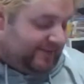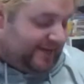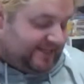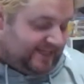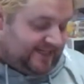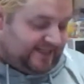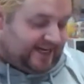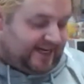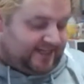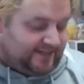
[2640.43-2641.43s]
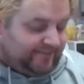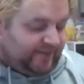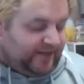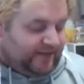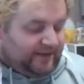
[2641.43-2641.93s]
by the seaside.
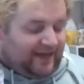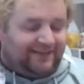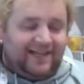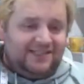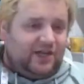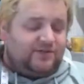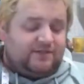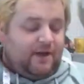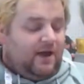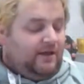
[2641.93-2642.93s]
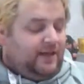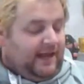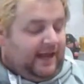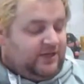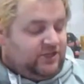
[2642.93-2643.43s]
I'd like to go to
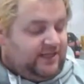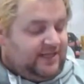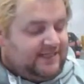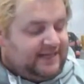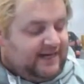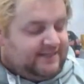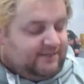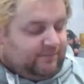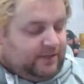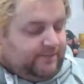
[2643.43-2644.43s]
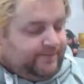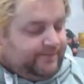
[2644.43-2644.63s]
Margate, actually. That's kind of similar.